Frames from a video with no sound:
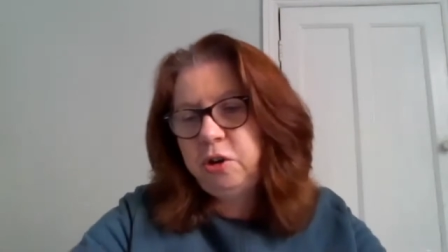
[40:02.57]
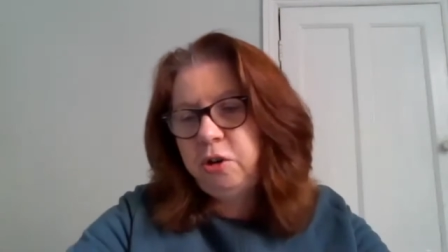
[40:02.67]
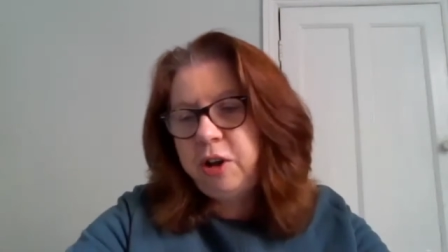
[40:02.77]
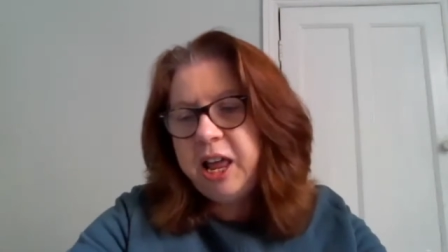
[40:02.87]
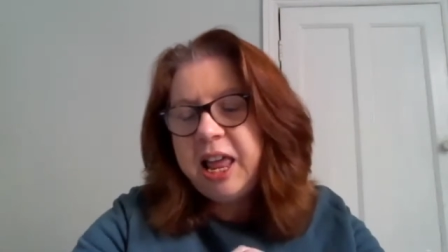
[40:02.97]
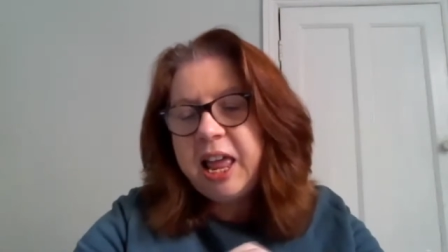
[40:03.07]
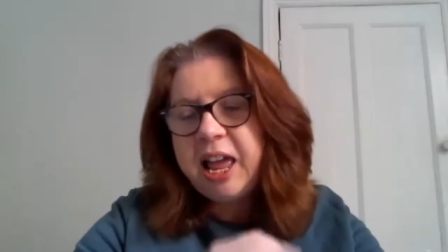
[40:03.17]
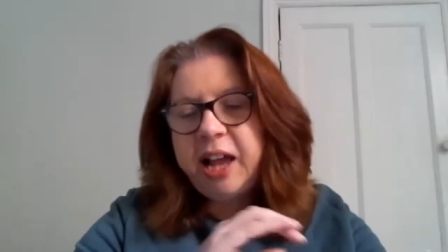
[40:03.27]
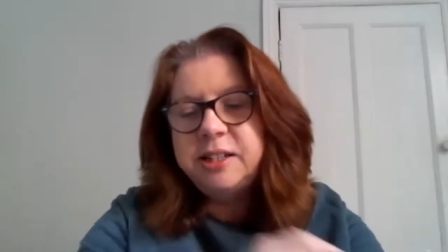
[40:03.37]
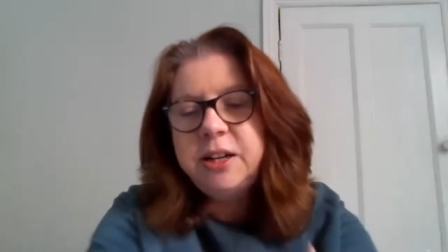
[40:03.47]
got.
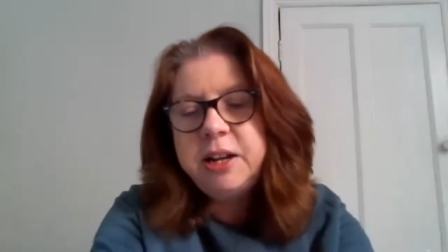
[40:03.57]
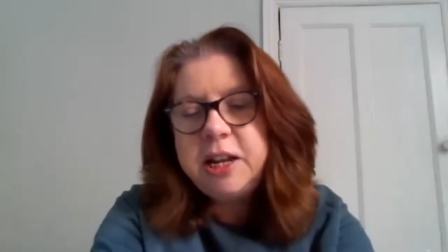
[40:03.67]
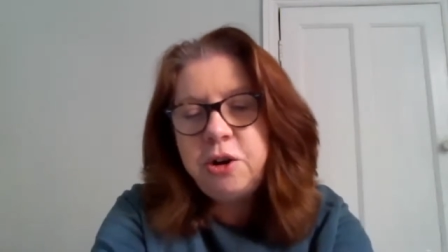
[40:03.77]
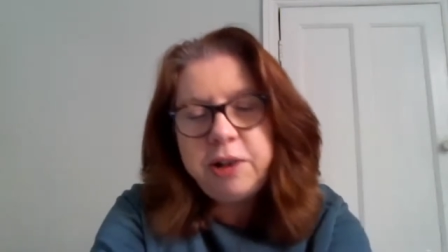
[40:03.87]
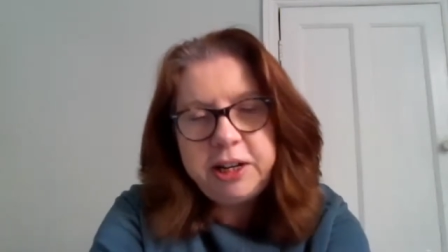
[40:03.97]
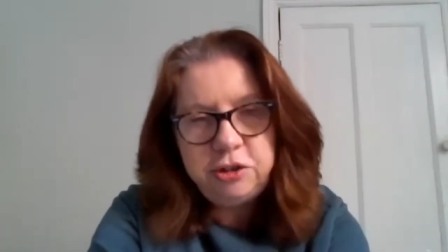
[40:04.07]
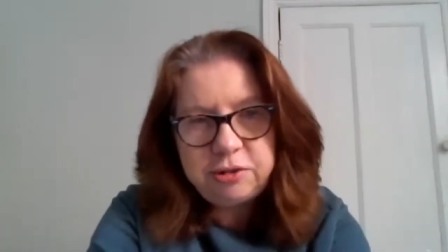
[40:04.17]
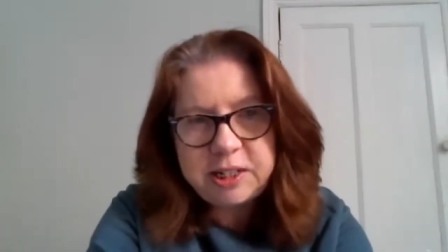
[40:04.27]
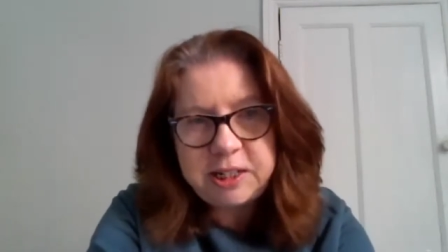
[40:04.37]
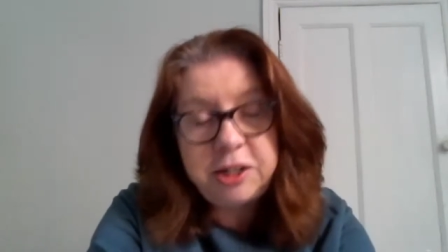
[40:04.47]
And so he got
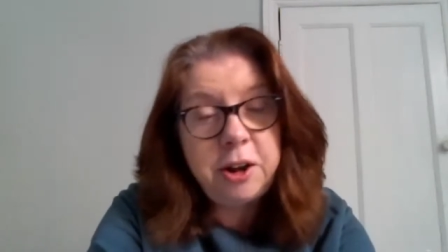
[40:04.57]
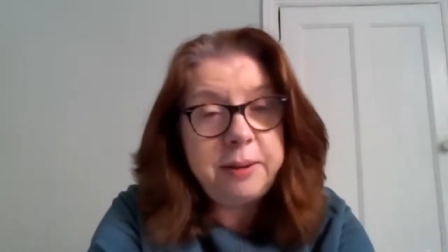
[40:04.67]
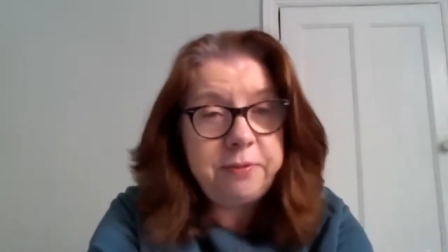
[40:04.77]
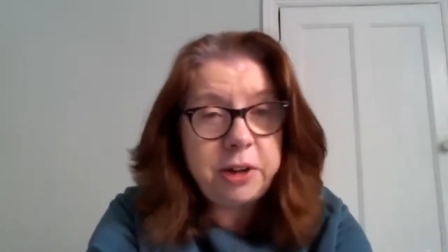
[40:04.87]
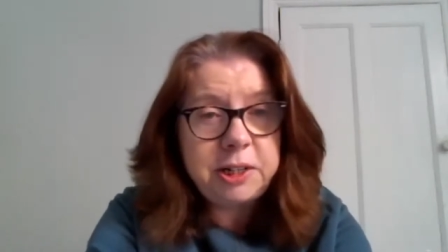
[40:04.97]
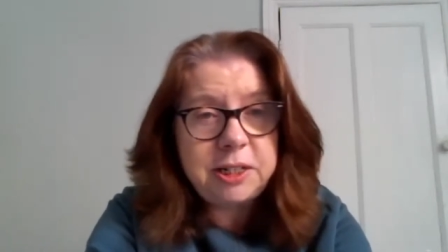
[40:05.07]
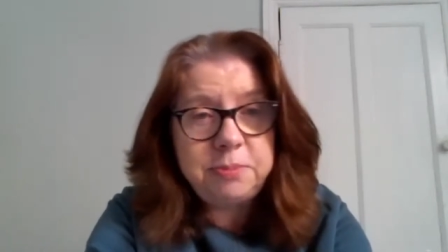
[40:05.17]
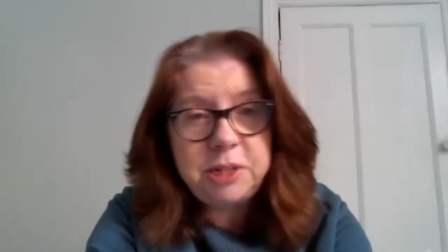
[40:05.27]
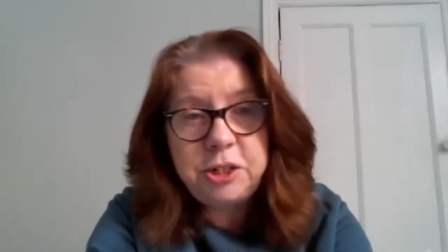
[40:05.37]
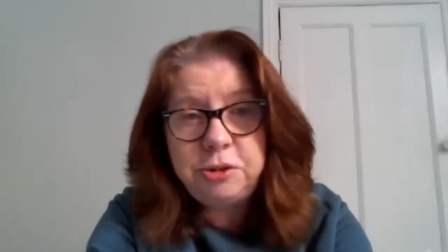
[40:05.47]
interested, and I invited
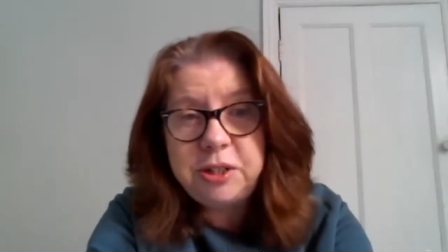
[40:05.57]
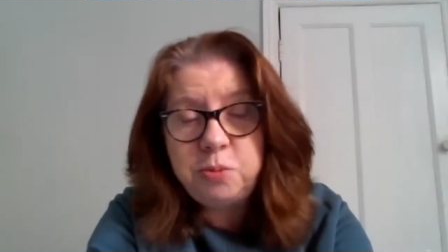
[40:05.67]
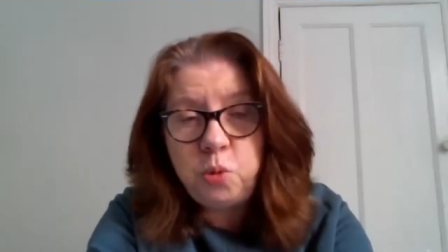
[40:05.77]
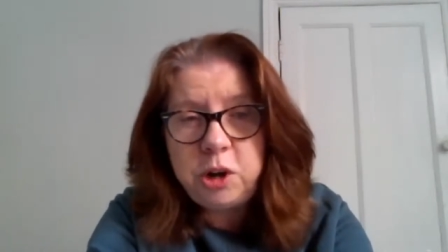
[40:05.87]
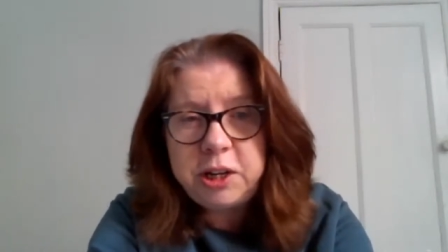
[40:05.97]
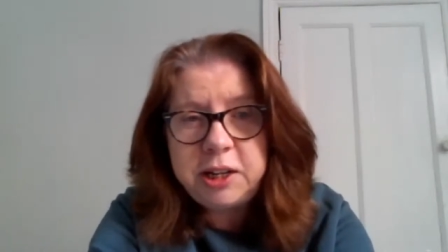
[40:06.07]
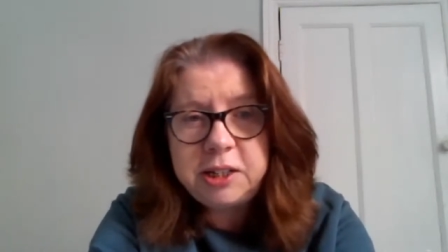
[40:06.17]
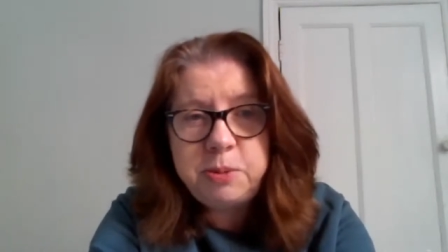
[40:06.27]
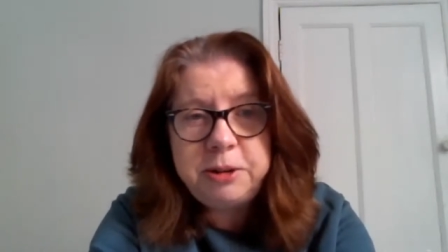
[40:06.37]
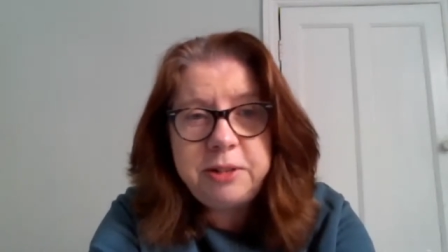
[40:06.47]
him to do some work
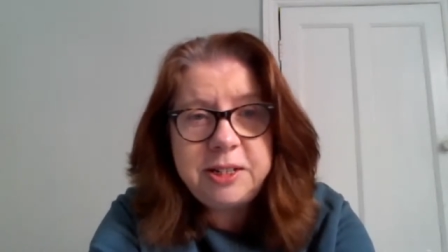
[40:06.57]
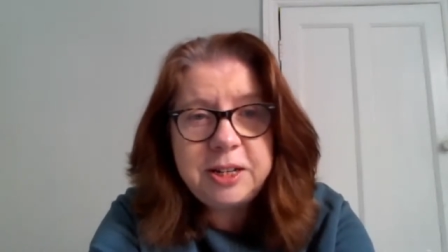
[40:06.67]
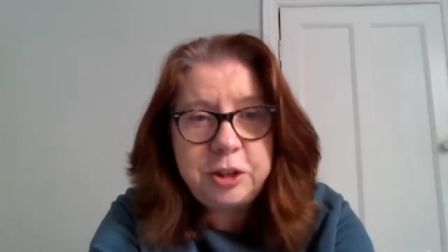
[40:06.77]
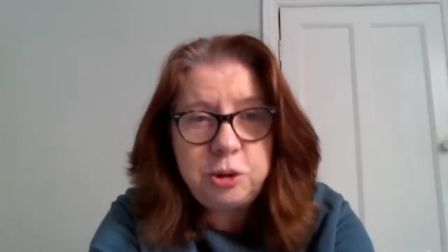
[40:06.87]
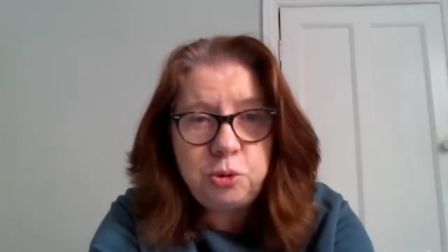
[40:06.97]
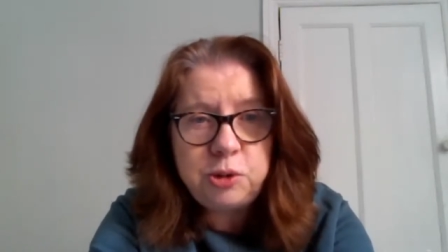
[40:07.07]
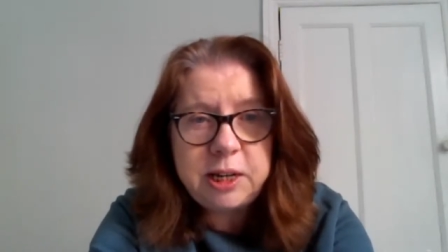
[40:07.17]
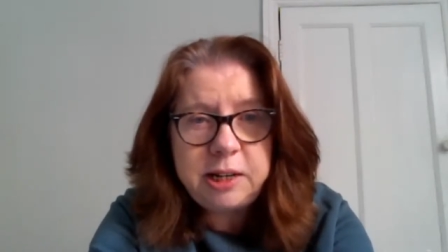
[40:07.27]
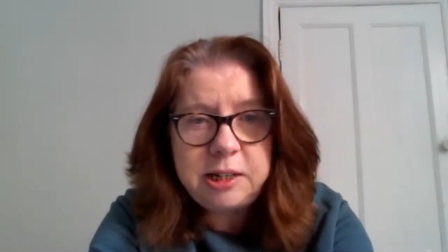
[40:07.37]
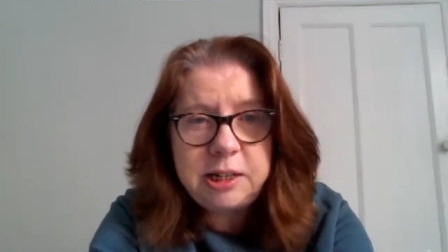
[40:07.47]
experience at the law
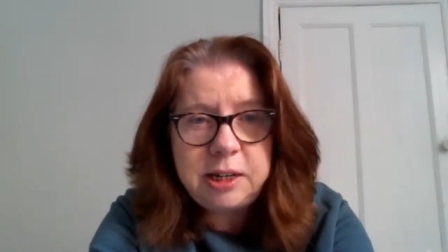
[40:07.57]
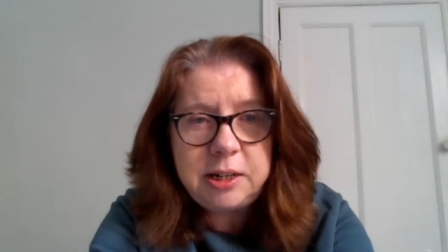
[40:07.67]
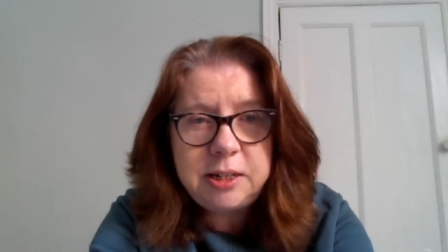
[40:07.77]
centre.